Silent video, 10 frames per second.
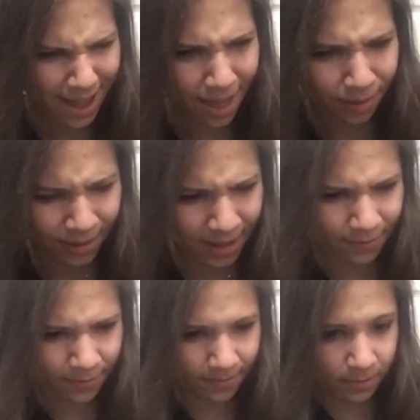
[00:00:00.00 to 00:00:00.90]
now, if...
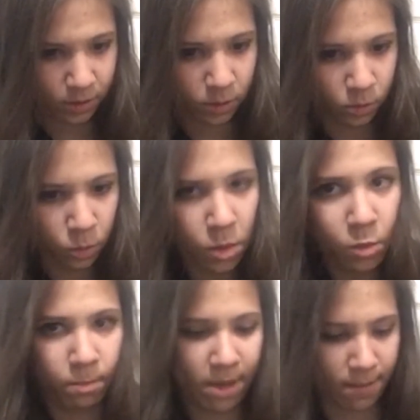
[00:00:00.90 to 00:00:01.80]

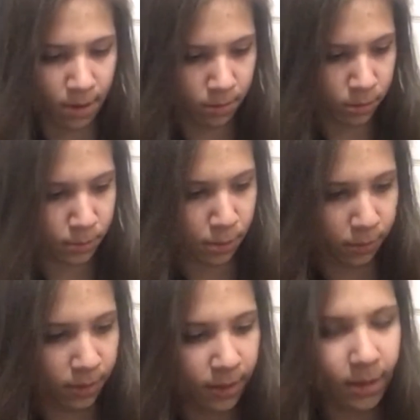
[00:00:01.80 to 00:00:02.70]
Oh, baby, almost broke.
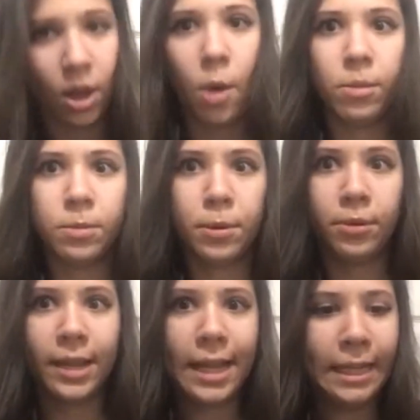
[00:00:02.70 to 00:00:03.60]
Almost
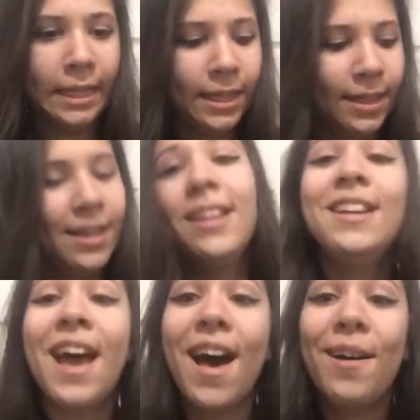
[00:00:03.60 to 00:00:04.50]
broke that.
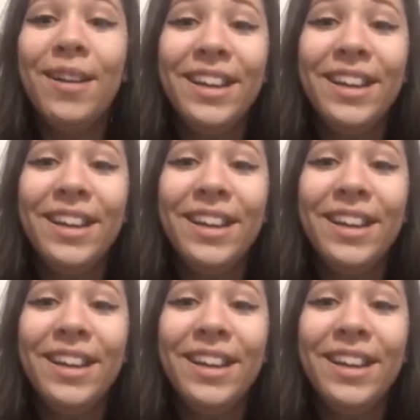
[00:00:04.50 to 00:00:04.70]
Now,